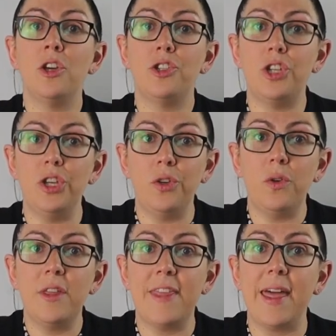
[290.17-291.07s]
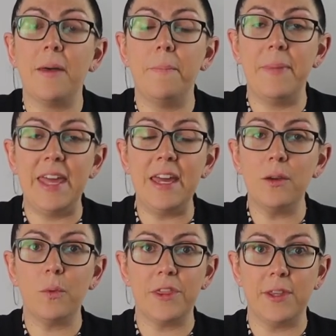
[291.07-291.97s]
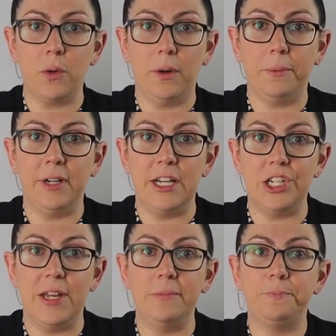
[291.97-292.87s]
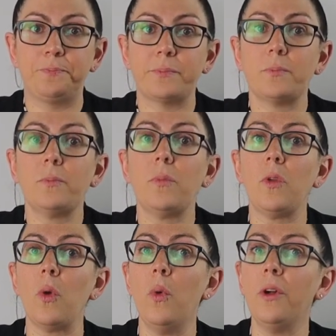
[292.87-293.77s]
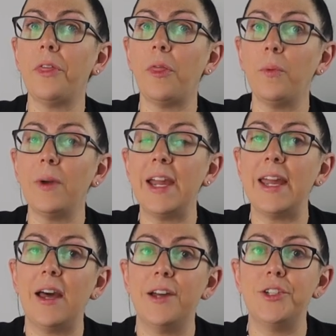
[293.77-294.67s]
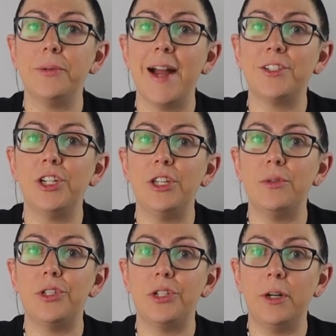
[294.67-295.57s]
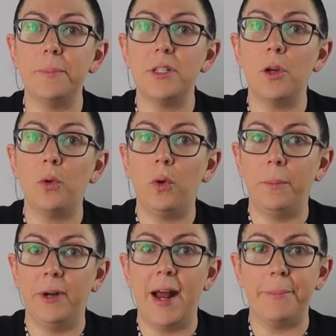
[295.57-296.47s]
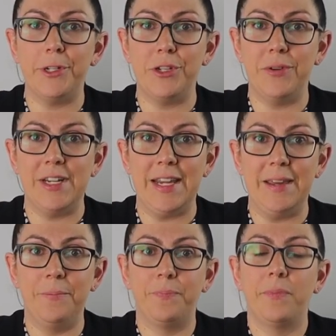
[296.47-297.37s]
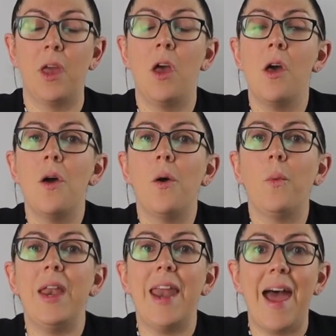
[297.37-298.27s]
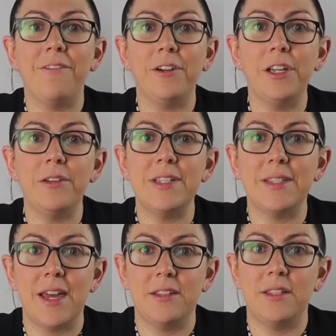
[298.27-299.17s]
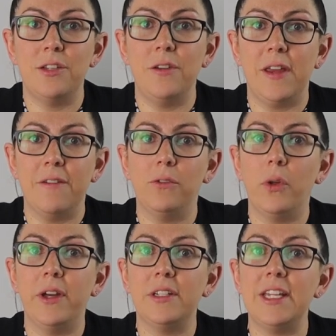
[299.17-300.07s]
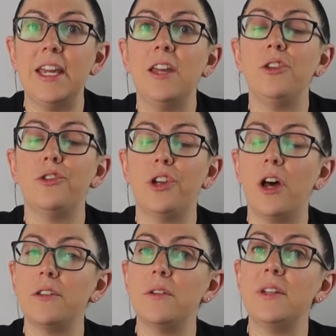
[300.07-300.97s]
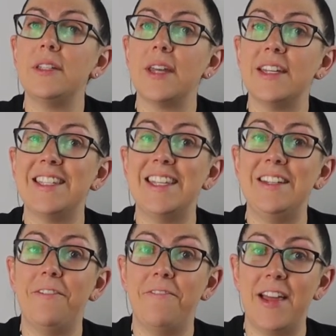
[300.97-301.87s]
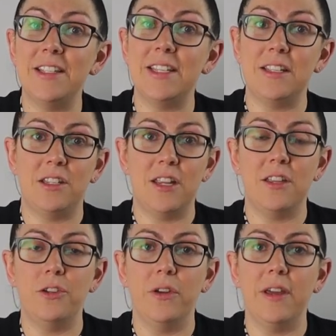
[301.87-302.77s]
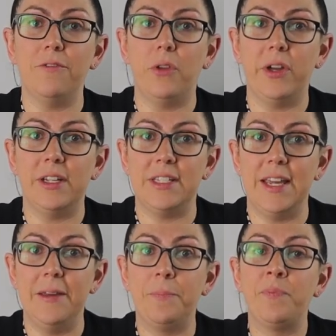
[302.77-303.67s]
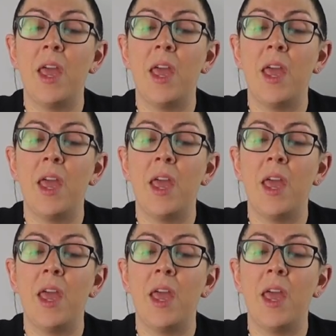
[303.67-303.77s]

Two, they compete with the corporation. Or three, a director usurps a corporate opportunity. Whenever you discuss the duty of loyalty, you should also discuss the defenses to the duty of loyalty.